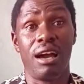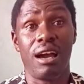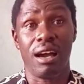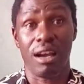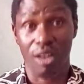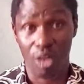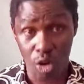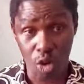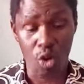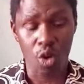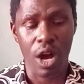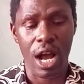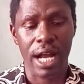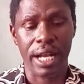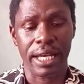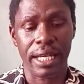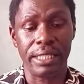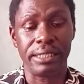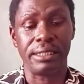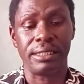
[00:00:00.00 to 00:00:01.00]
go
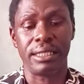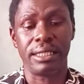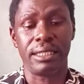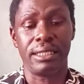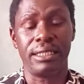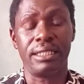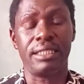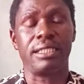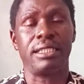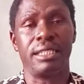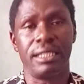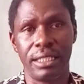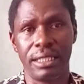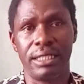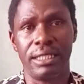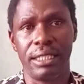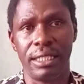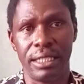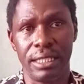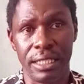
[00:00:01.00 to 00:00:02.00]
against the
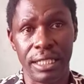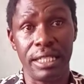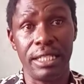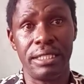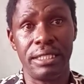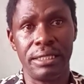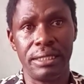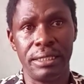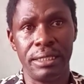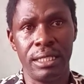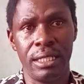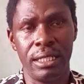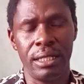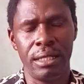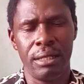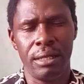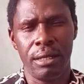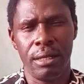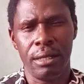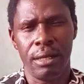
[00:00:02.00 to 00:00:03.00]
grain.
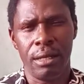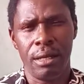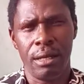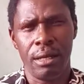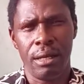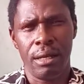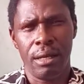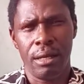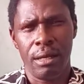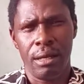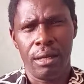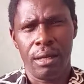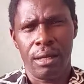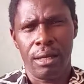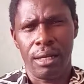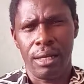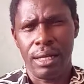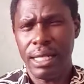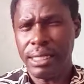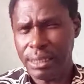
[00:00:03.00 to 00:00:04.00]

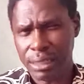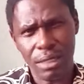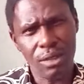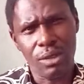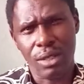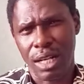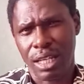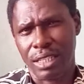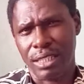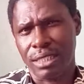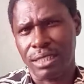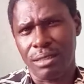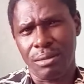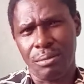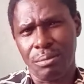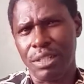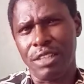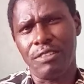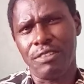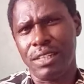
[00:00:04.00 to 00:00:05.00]
Let's look at
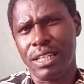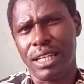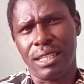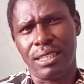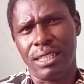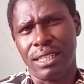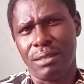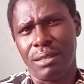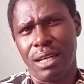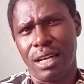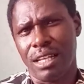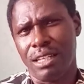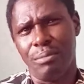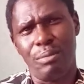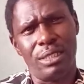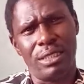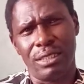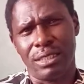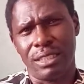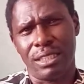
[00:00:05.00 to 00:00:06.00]
briefly at the
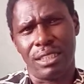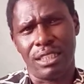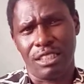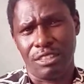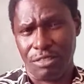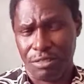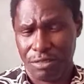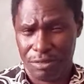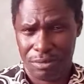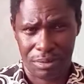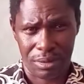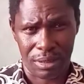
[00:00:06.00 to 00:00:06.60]
administrative,